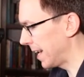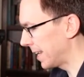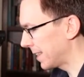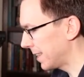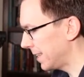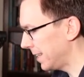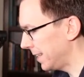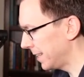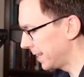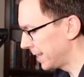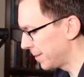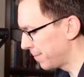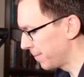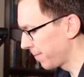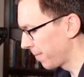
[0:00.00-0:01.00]
that the
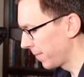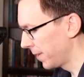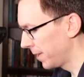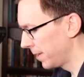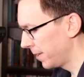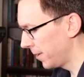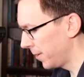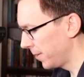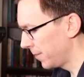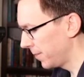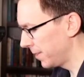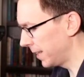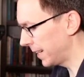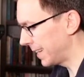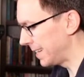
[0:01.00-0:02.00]
um,
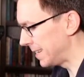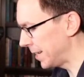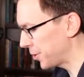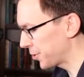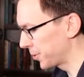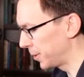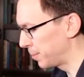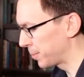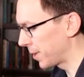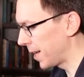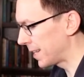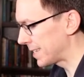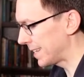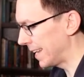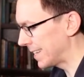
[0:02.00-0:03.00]
the conditional
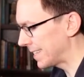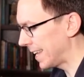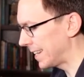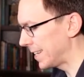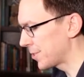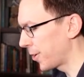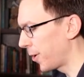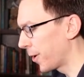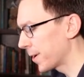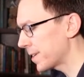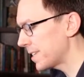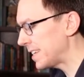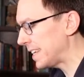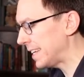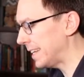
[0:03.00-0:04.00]
process, that is
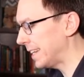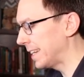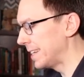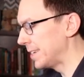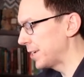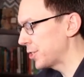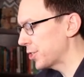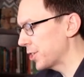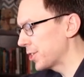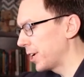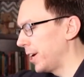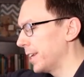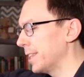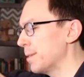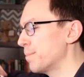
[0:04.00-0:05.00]
RT conditioned
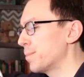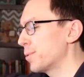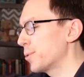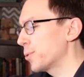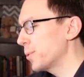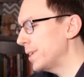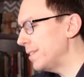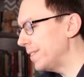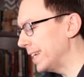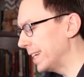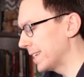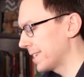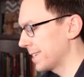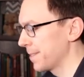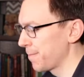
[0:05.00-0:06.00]
on the
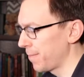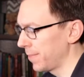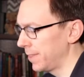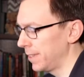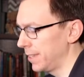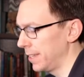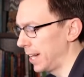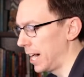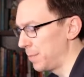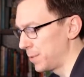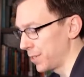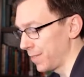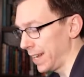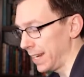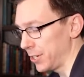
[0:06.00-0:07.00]
previous
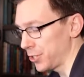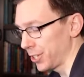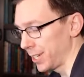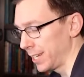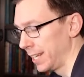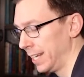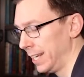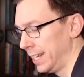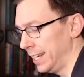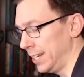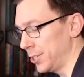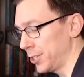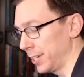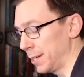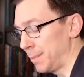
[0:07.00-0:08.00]
observation,
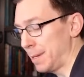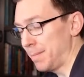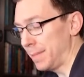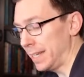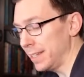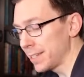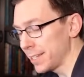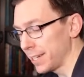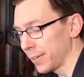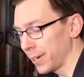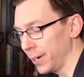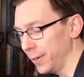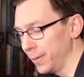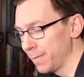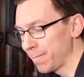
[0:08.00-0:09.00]
is going to be mean
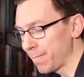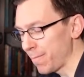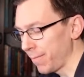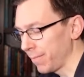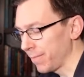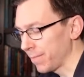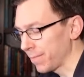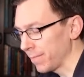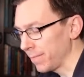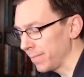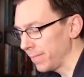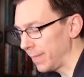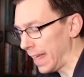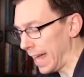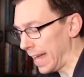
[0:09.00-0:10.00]
zero,
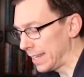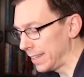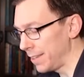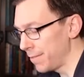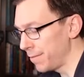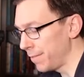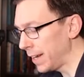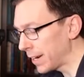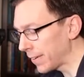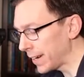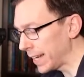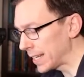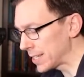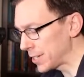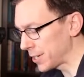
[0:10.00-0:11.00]
and the
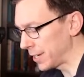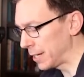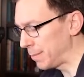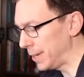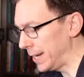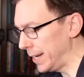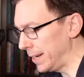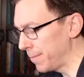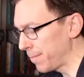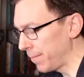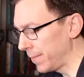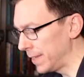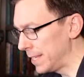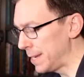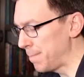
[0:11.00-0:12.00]
variance is going to be
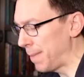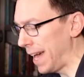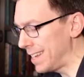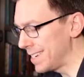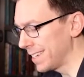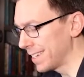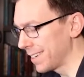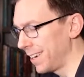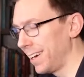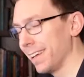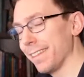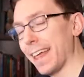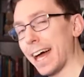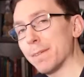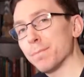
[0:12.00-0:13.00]
dependent
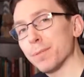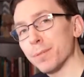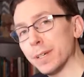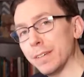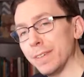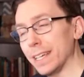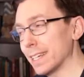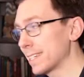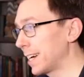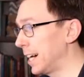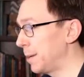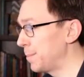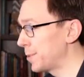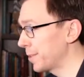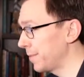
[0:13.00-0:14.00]
on that previous
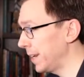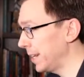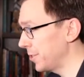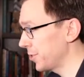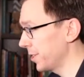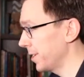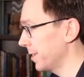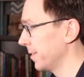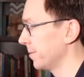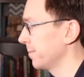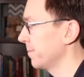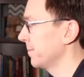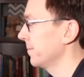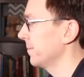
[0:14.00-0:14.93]
observation.